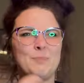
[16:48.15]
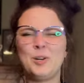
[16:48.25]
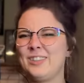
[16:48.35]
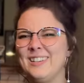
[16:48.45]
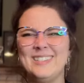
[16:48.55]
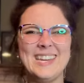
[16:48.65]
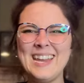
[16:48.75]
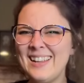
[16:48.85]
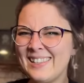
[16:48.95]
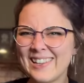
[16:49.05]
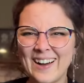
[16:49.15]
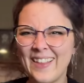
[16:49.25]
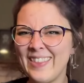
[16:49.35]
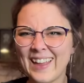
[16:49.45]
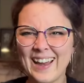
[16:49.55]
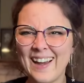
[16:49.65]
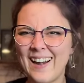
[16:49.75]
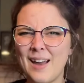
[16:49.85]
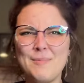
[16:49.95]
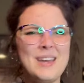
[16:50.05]
Put the Deans on there.
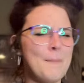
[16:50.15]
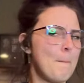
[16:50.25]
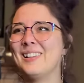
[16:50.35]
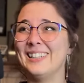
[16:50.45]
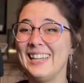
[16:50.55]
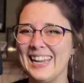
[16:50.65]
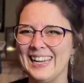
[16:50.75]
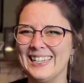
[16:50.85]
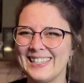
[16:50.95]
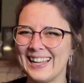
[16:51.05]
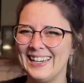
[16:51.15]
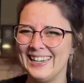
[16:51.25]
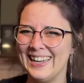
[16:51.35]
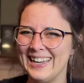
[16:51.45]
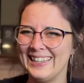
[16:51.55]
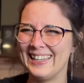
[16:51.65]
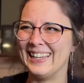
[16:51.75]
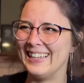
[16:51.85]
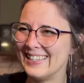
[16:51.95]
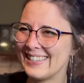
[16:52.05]
I mean, please, I need
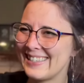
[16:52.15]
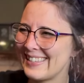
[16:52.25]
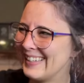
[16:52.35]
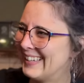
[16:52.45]
this.